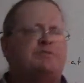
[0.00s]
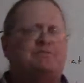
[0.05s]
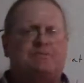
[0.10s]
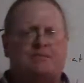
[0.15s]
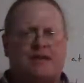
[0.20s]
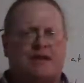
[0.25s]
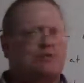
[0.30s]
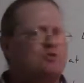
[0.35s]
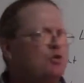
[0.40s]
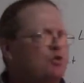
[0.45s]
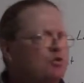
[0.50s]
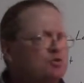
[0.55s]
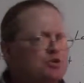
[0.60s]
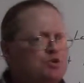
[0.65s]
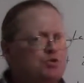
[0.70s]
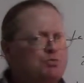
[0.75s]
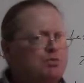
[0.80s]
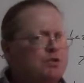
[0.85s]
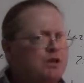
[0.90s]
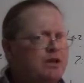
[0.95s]
Now don't
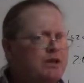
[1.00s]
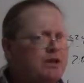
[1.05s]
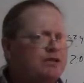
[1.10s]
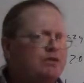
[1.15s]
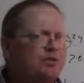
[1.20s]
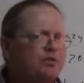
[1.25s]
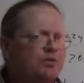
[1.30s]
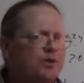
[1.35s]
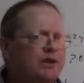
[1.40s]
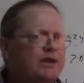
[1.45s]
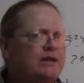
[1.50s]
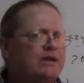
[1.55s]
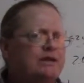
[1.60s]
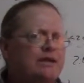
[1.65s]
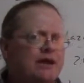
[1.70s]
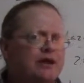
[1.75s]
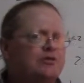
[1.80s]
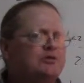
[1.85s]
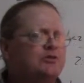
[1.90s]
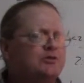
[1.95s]
you play in the rain
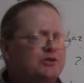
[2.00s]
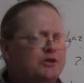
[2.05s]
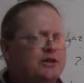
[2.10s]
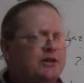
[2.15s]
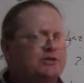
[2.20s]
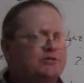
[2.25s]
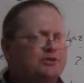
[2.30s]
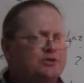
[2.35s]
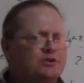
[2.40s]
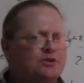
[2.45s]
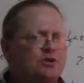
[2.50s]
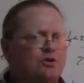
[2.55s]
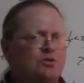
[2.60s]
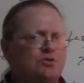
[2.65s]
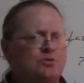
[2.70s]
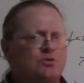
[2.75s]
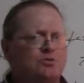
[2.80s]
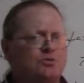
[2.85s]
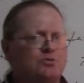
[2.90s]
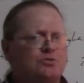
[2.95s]
now, you'll catch a
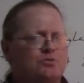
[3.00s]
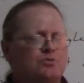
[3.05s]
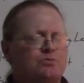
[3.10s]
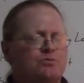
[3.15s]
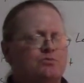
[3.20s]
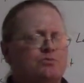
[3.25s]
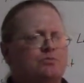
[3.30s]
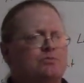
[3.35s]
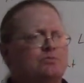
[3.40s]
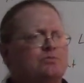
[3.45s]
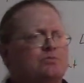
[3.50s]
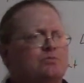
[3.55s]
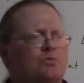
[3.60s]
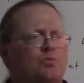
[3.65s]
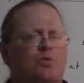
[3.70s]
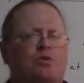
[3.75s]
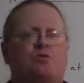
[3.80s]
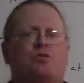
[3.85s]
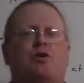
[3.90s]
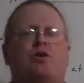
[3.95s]
cold.
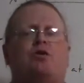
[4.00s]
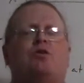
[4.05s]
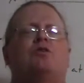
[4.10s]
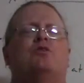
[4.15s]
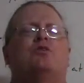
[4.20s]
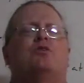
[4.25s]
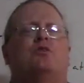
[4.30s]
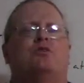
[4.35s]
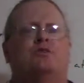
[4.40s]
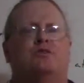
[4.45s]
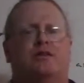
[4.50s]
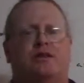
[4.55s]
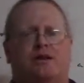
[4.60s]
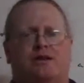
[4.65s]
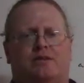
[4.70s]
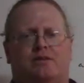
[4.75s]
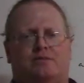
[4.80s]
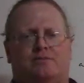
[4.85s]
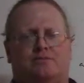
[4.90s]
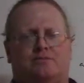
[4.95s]
We've all heard
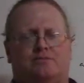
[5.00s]
that.